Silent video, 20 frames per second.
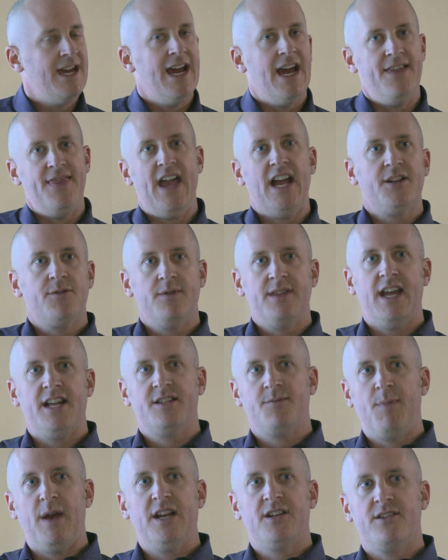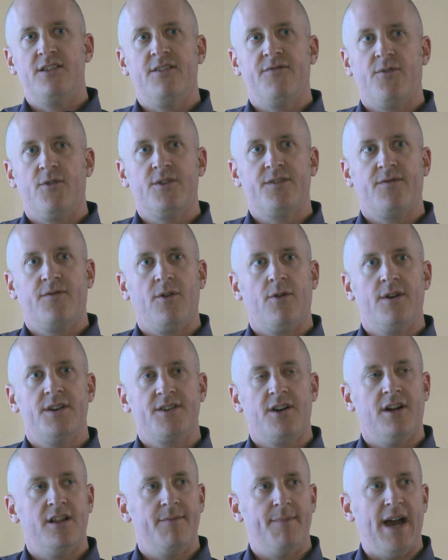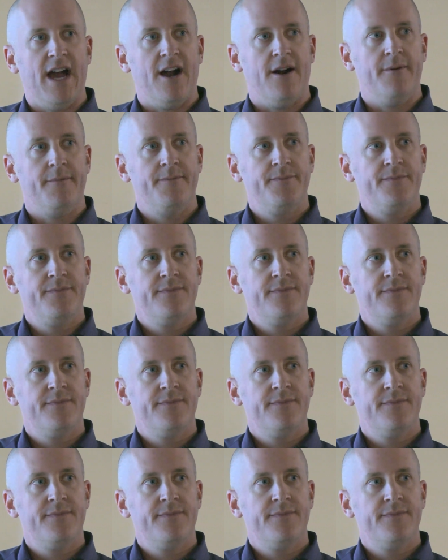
And that's what that space on the first floor is all about.